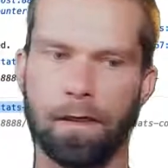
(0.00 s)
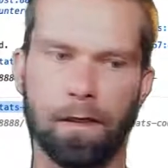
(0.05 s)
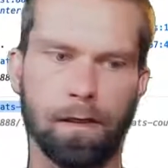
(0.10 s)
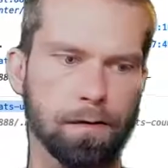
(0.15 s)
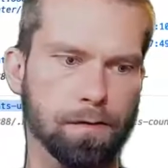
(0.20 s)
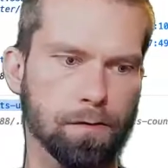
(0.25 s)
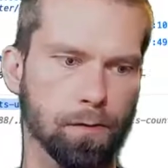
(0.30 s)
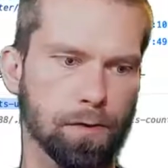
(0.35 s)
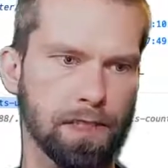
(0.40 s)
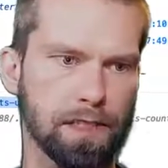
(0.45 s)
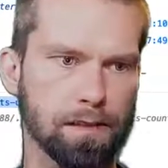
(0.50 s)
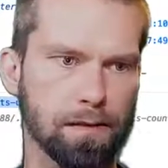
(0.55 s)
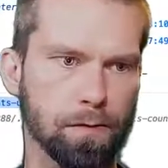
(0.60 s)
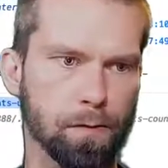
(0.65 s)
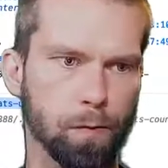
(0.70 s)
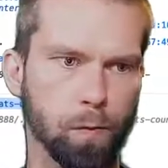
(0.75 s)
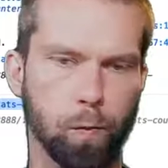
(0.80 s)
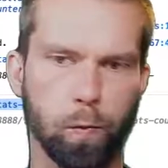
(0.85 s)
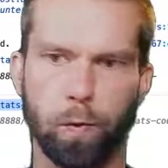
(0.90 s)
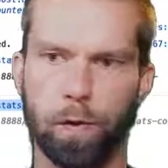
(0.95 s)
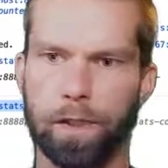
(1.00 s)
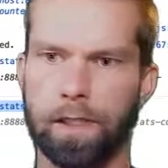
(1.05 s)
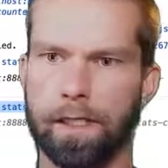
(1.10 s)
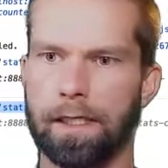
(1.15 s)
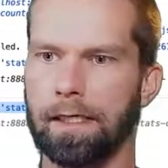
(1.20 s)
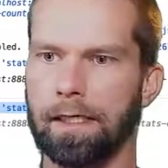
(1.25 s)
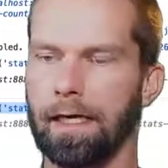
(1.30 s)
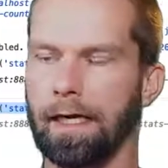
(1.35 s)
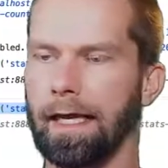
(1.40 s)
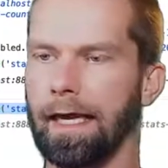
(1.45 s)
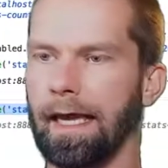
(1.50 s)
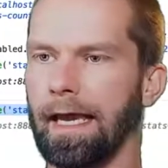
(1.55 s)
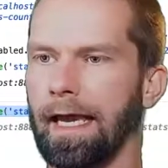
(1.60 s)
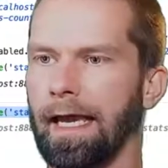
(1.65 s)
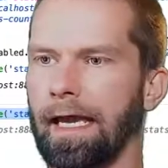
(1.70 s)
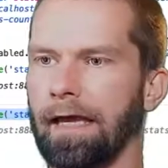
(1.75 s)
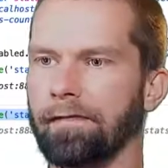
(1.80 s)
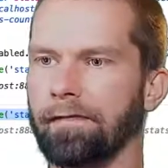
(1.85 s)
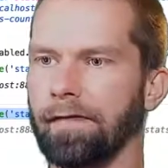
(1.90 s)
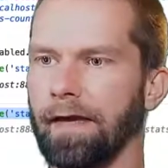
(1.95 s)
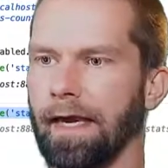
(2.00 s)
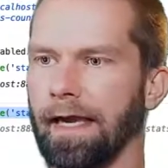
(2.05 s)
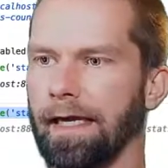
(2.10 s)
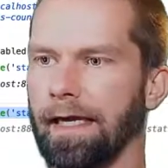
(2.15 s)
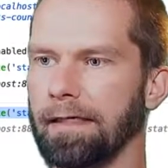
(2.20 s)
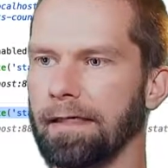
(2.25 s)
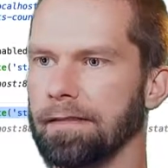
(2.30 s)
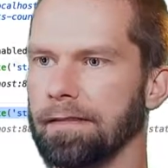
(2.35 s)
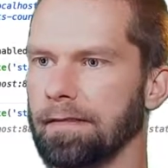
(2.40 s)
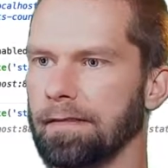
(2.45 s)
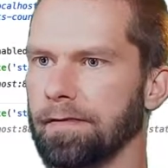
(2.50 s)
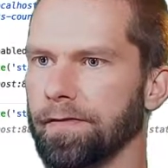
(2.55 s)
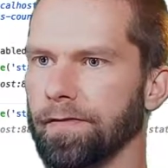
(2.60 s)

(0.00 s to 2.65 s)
So with this, we have access